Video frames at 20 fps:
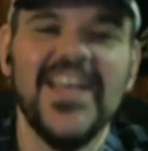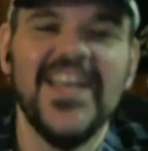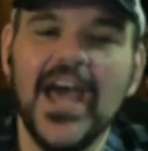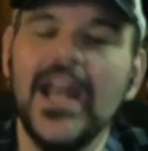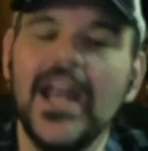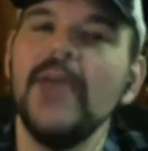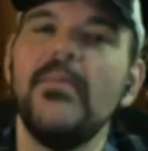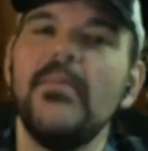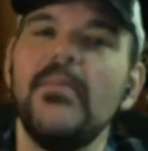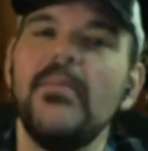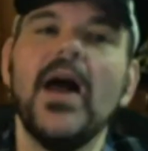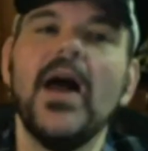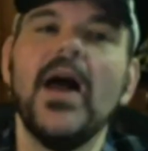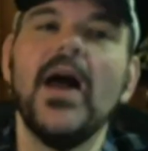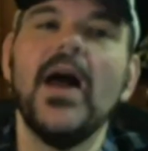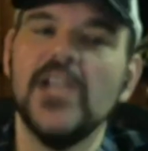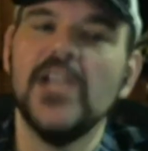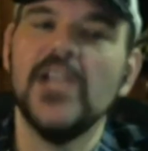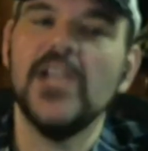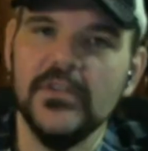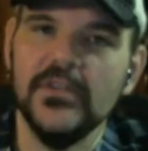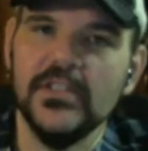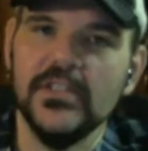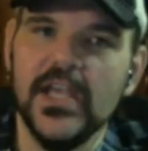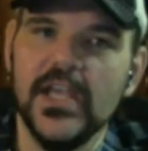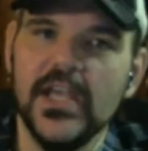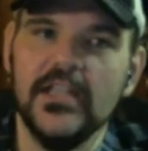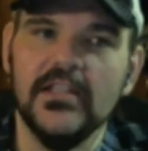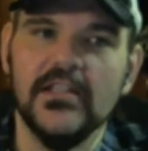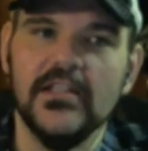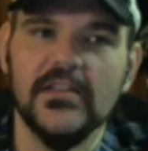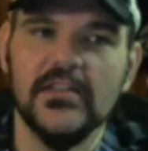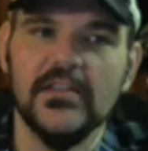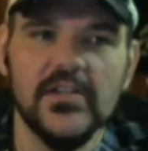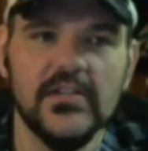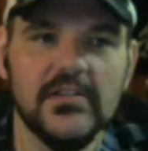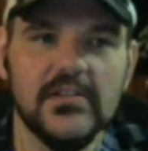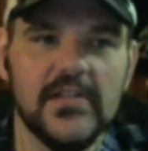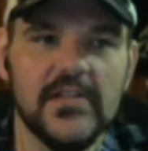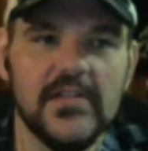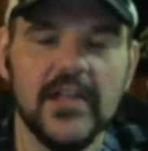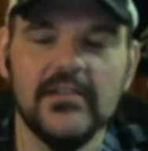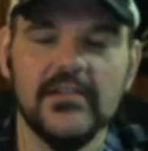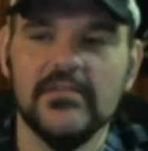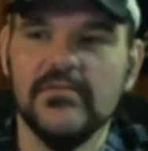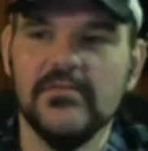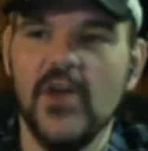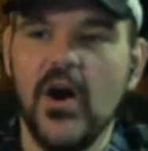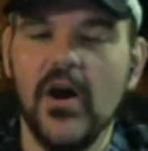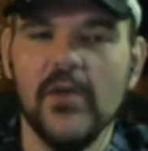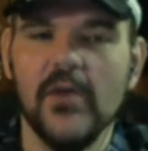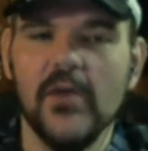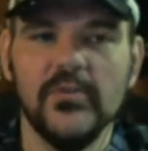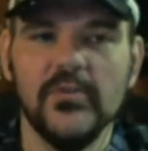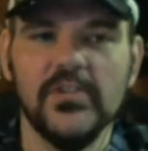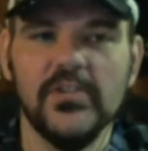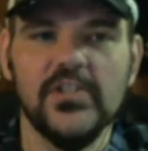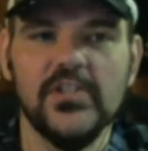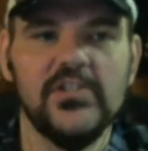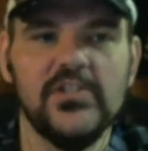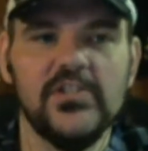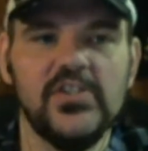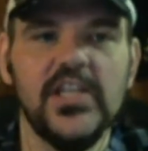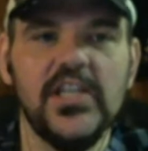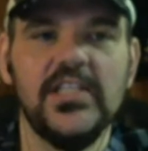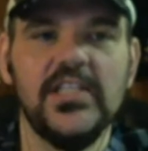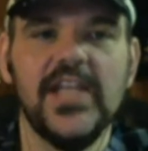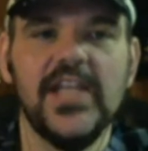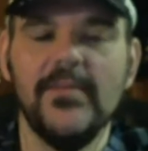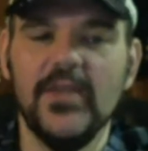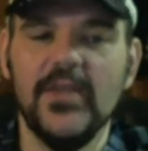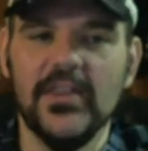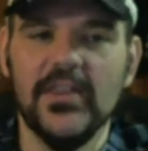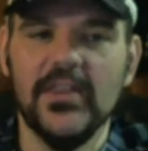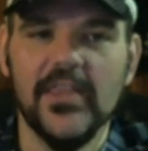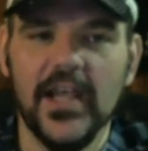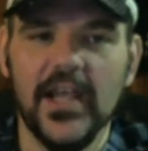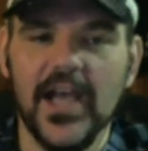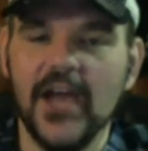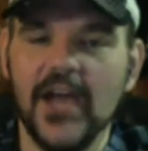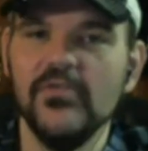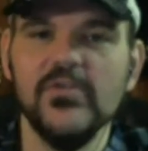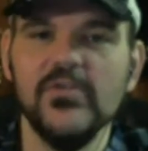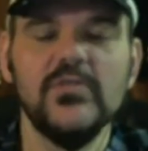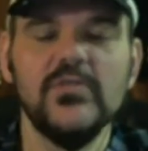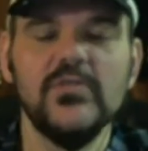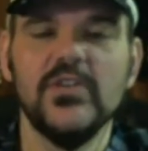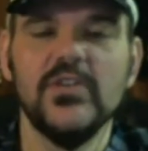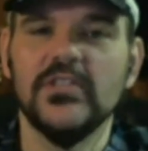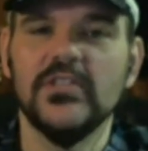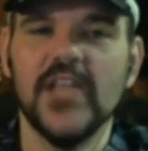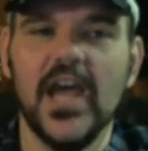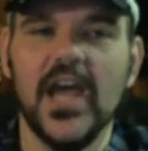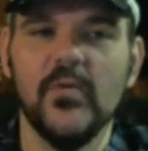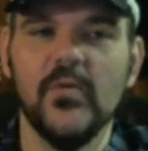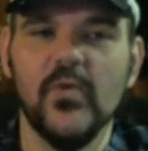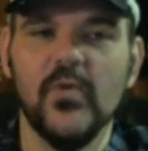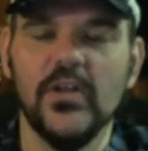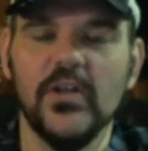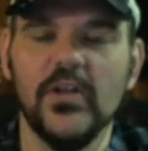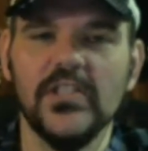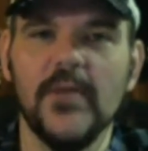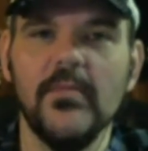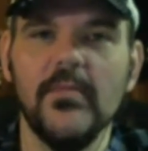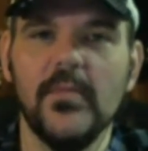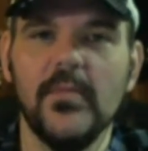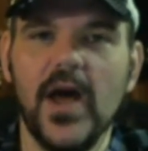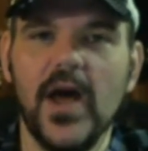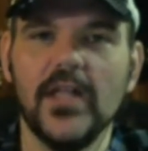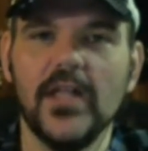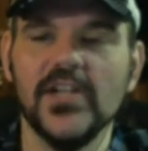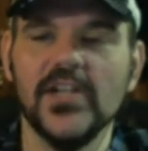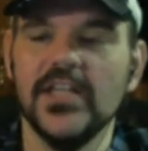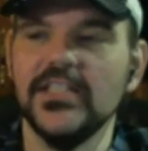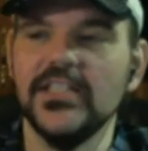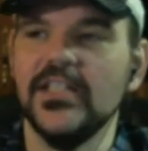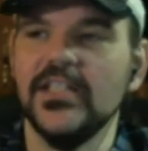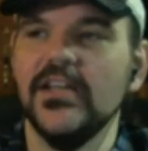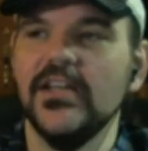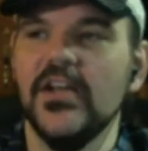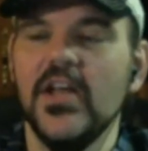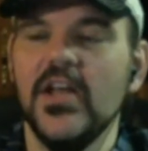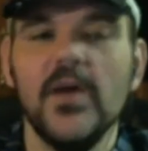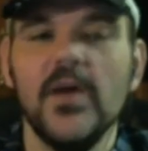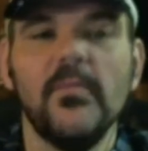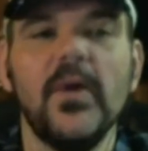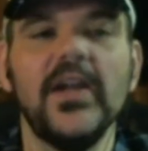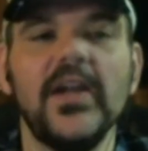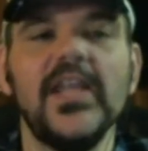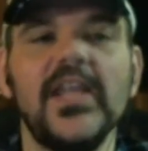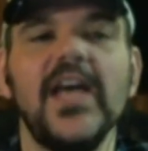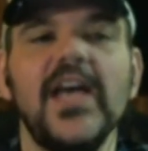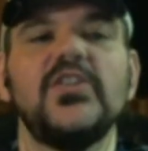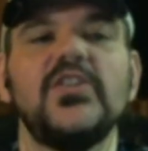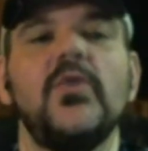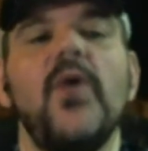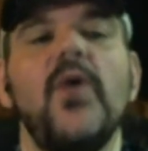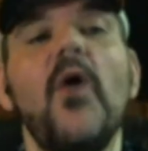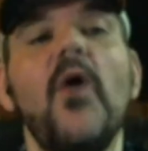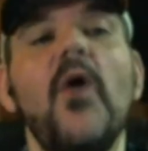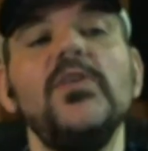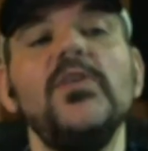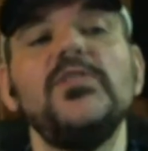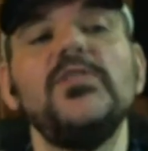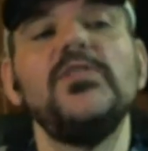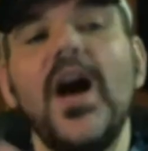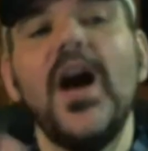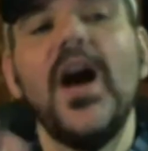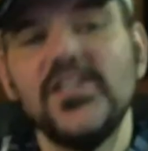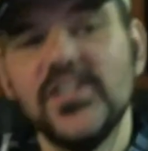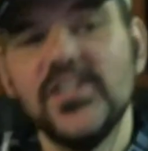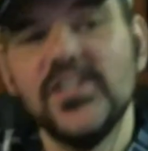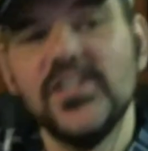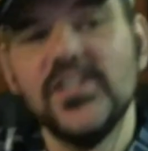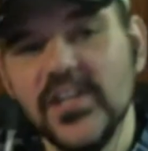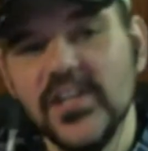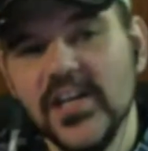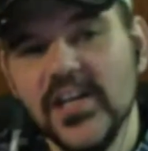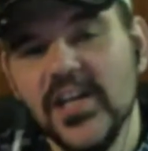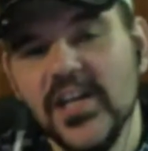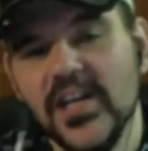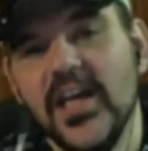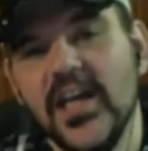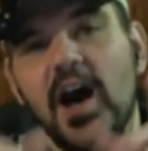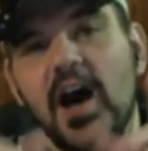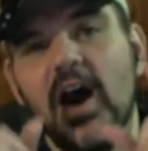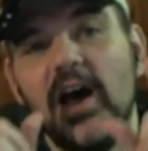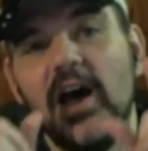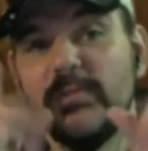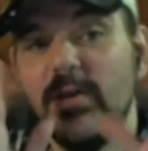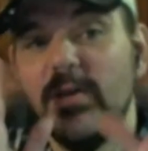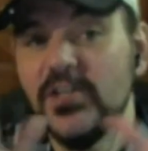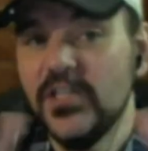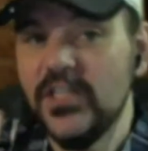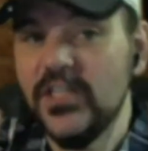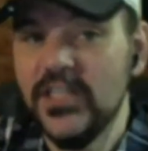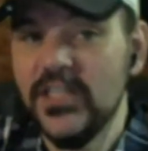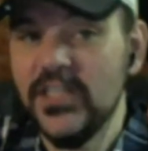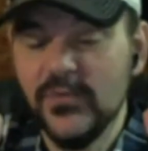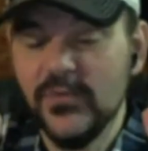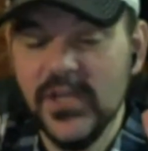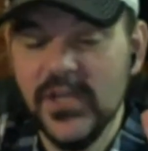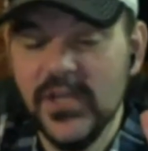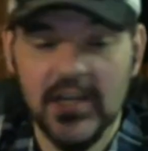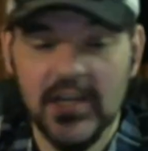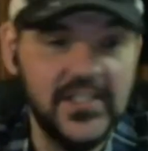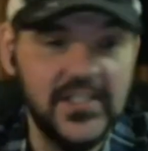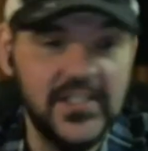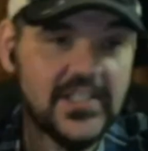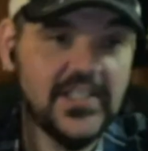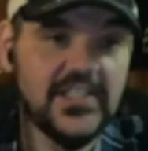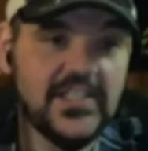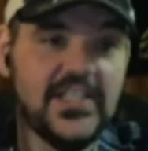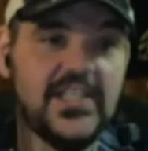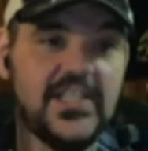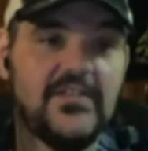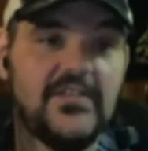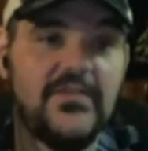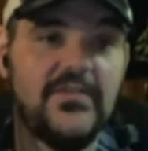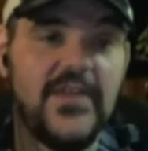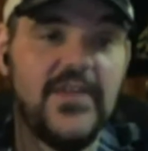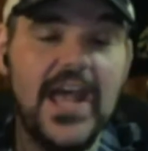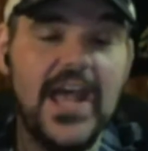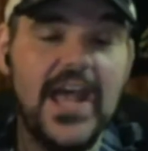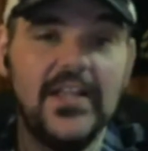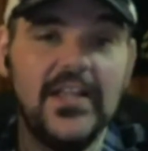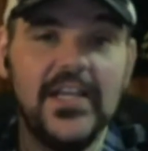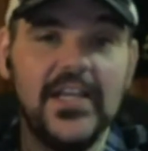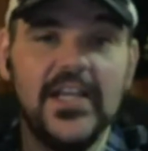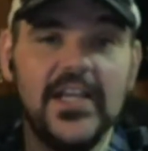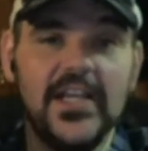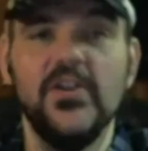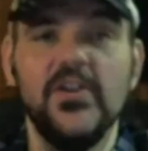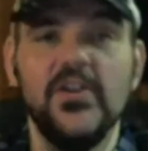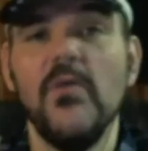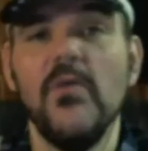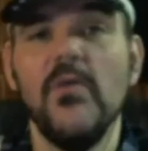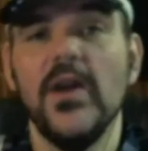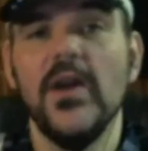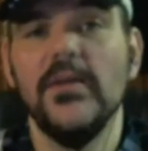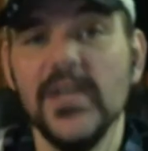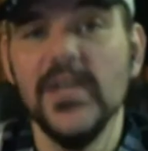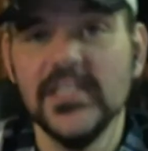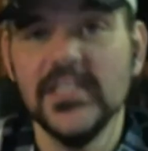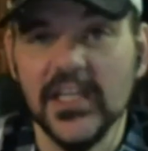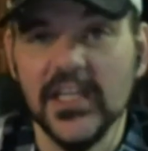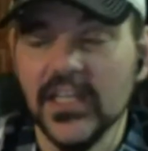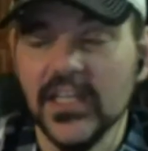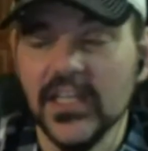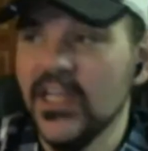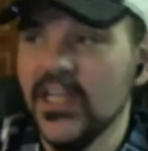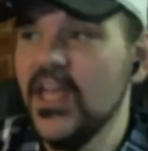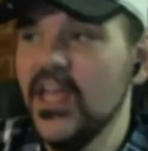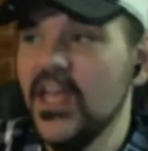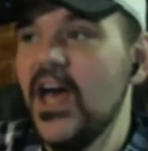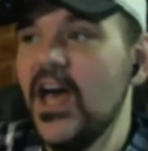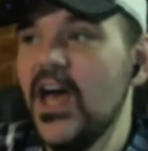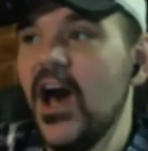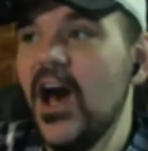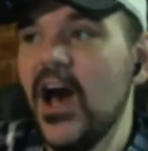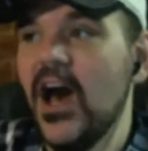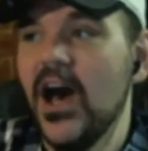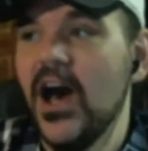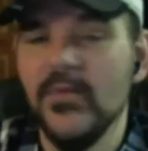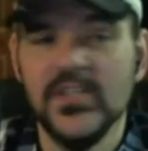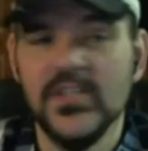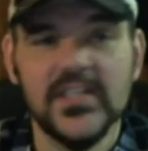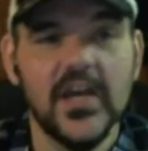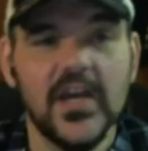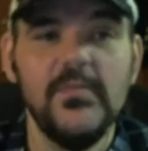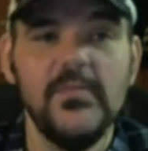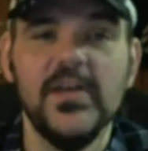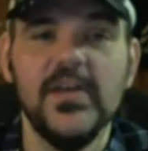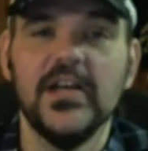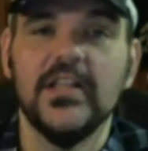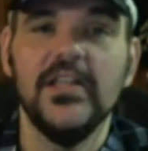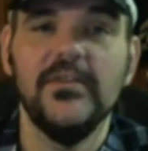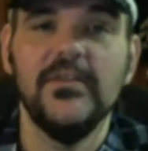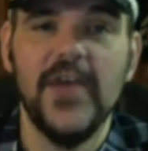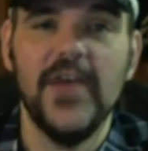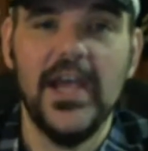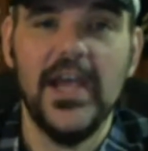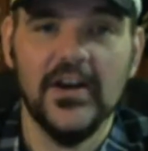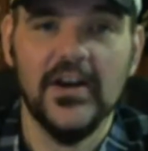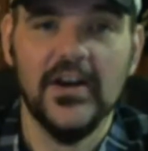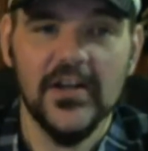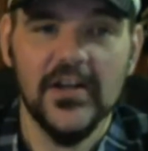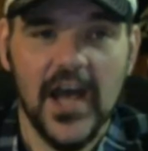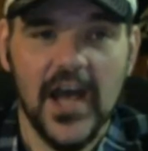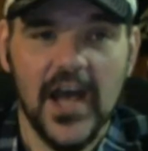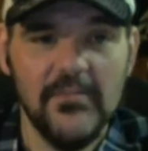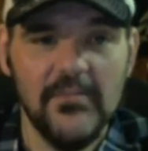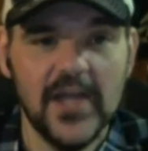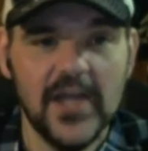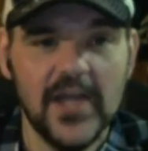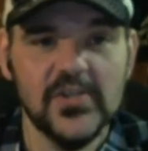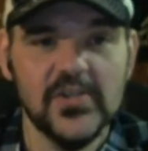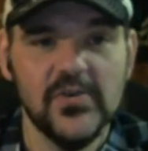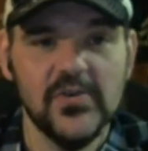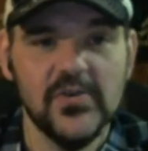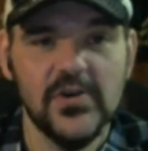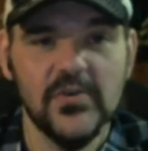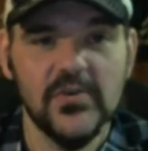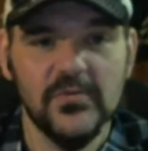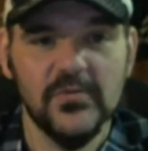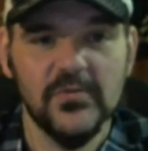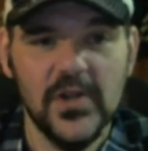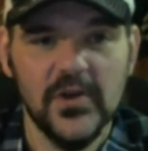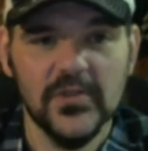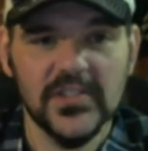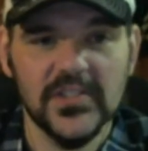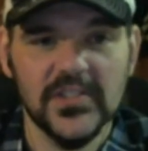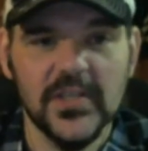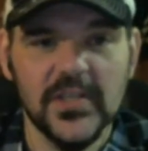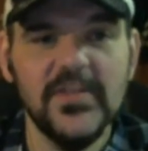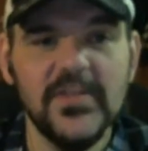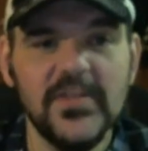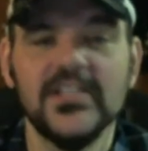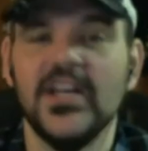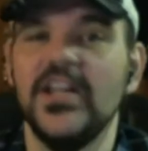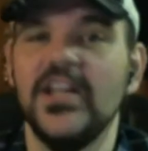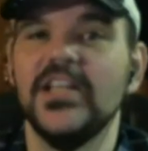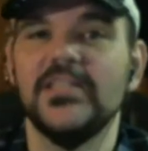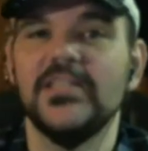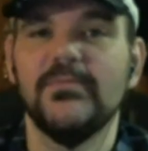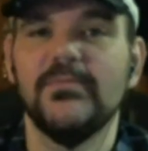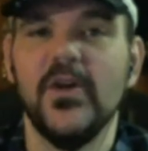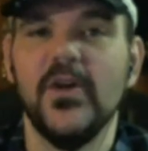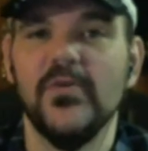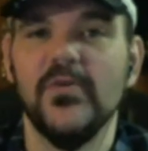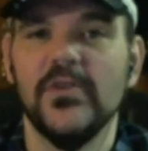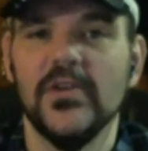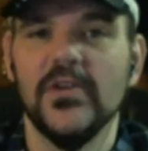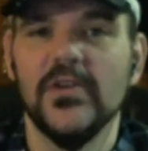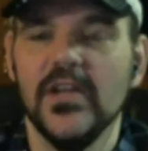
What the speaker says: and I apologize for saying that horrible "gee damn it" thing. I don't use those kind of words. I apologize. But yeah, so always watch, especially this weekend because it's the season finale. You don't want to miss it. It's going to be a cliffhanger. I'm not sure. Something's going to explode,